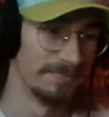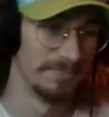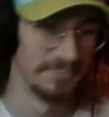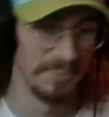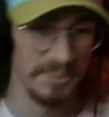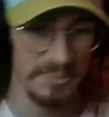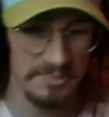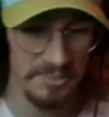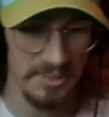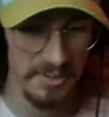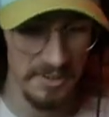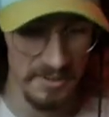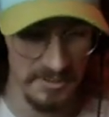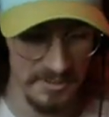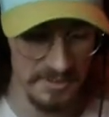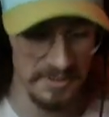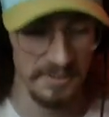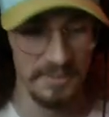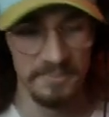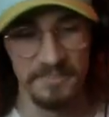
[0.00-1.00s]
Let's get in
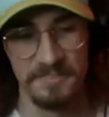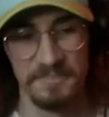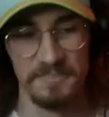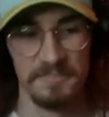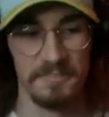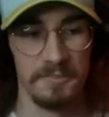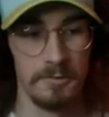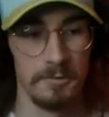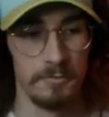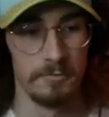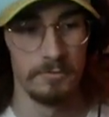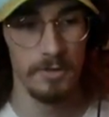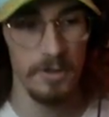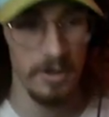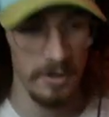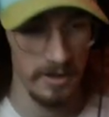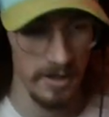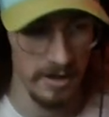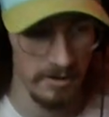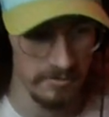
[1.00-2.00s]
here,
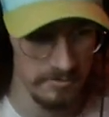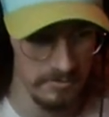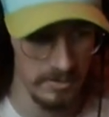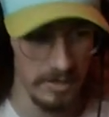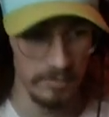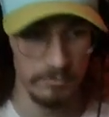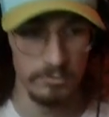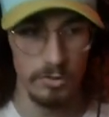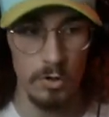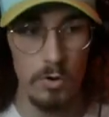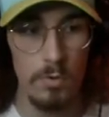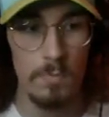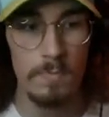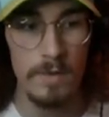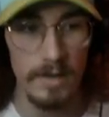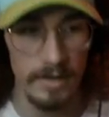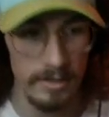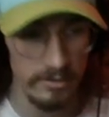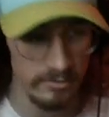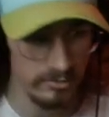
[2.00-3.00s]
figure it out. We have two
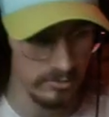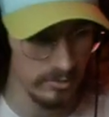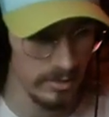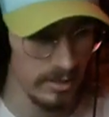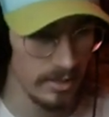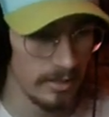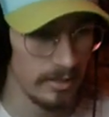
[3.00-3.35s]
minutes.